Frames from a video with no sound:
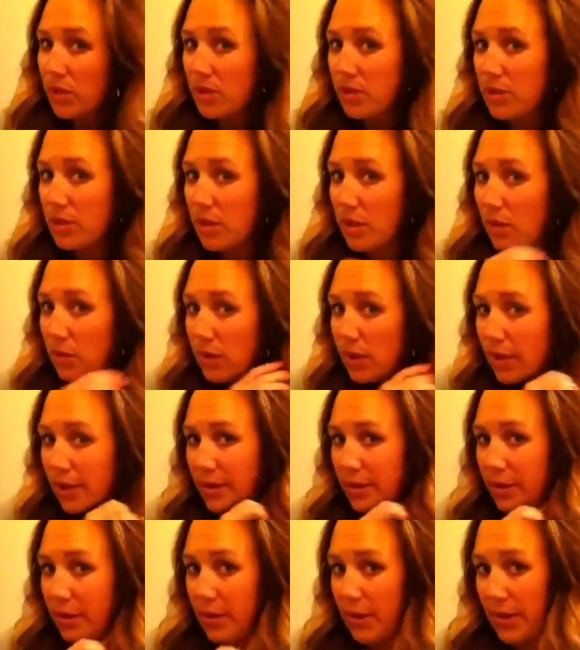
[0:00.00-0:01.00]
So I
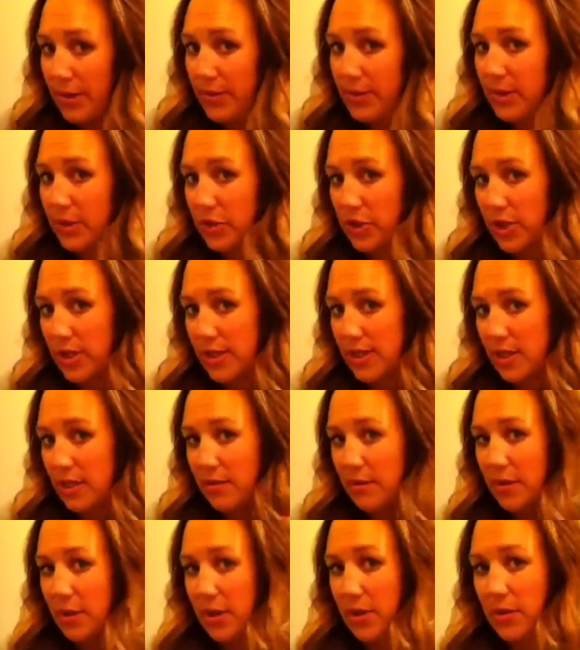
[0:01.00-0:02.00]
don't know, I would suggest that
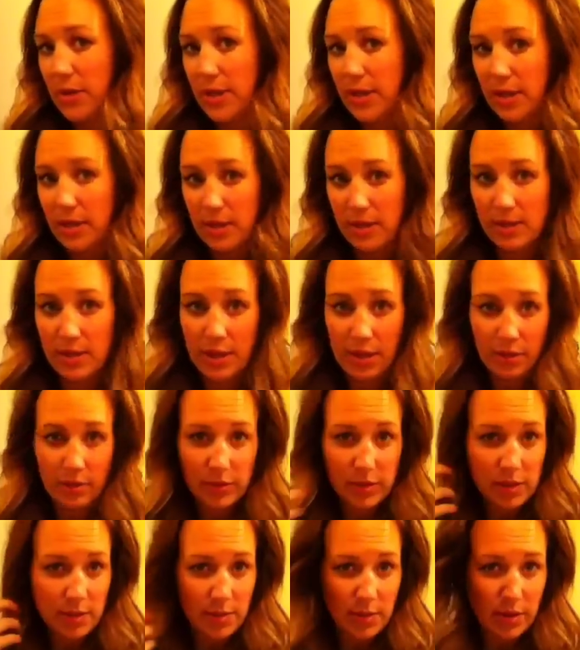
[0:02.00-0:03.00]
if you're going out
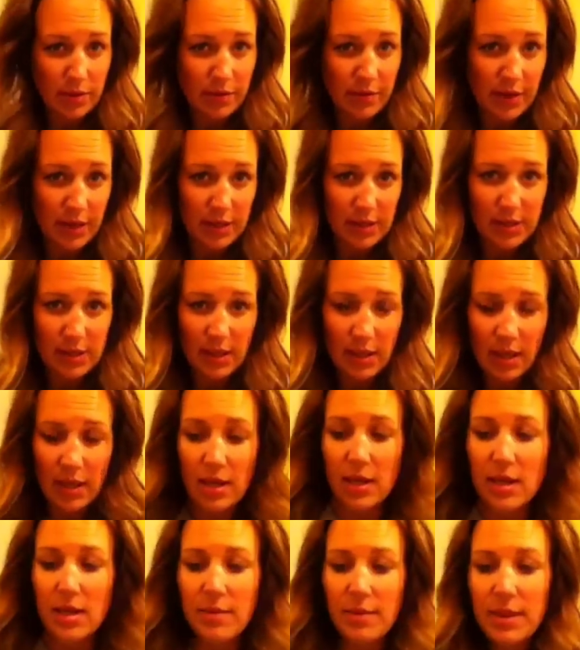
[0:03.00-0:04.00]
somewhere fancy,
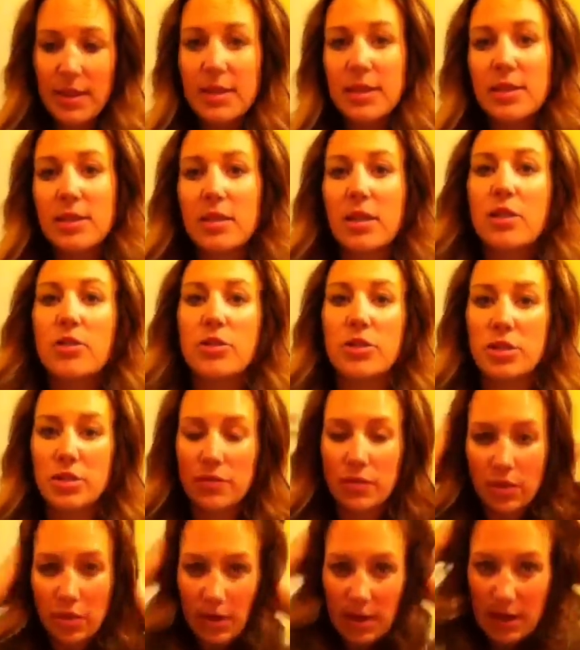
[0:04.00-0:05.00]
but this is good
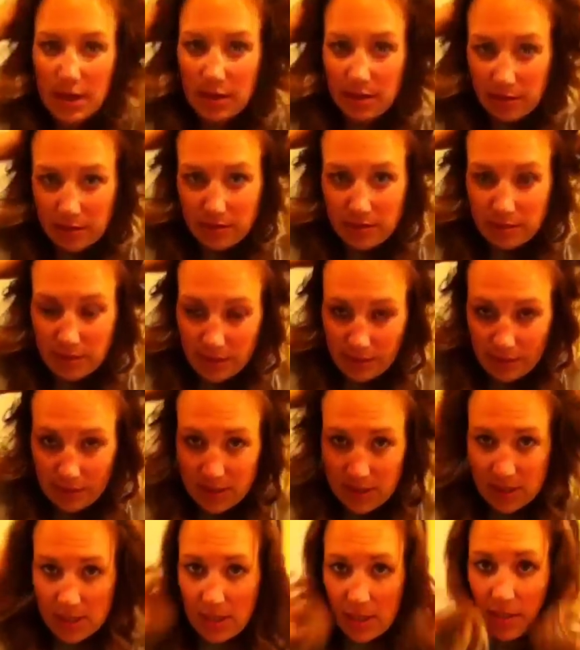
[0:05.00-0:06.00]
just for like
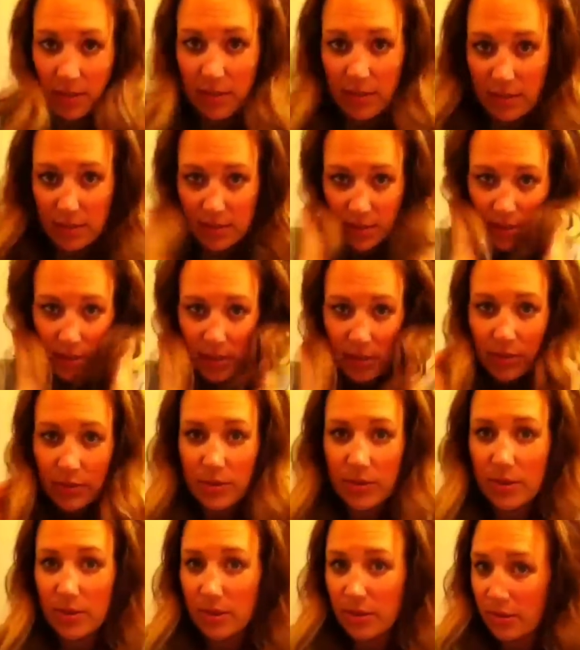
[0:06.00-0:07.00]
every day. It's
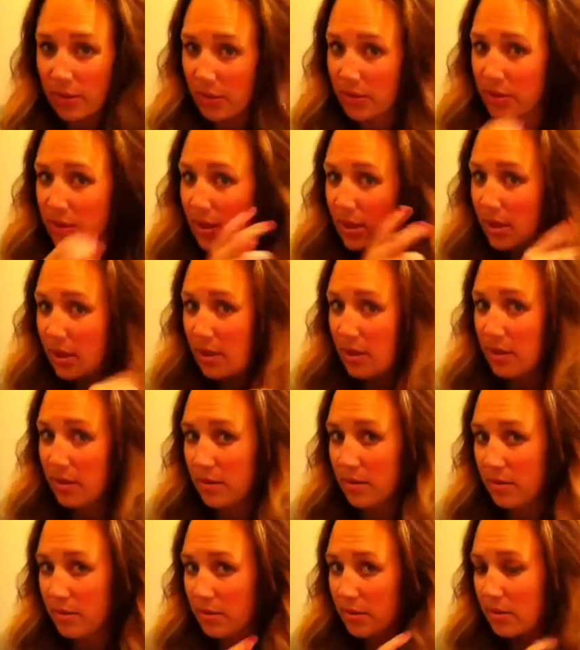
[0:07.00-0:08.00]
loose, it looks like
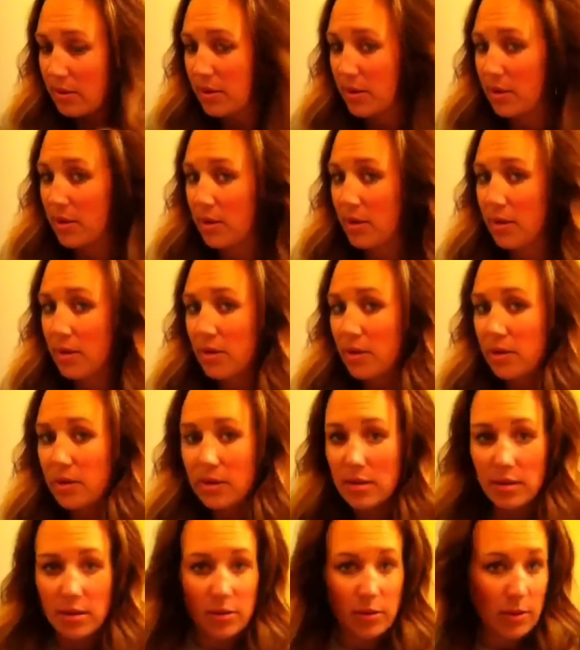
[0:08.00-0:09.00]

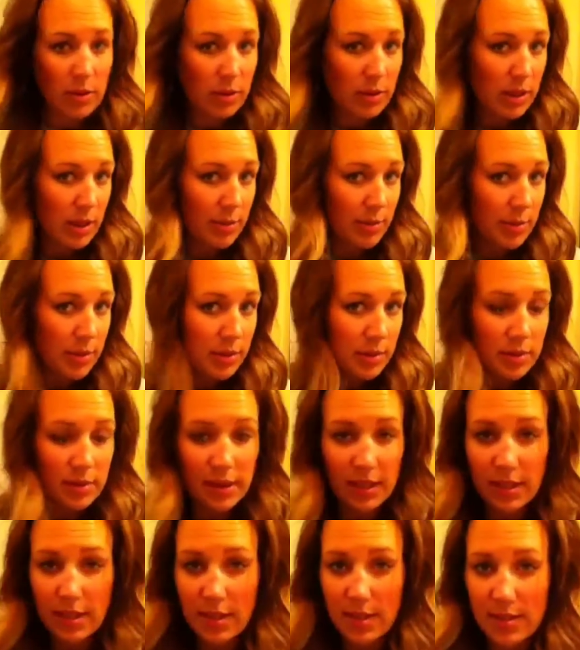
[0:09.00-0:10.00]
you woke up
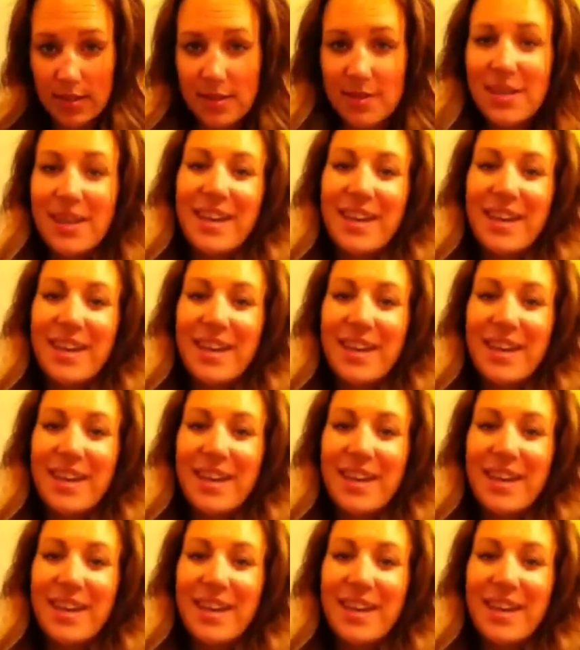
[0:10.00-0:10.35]
like this.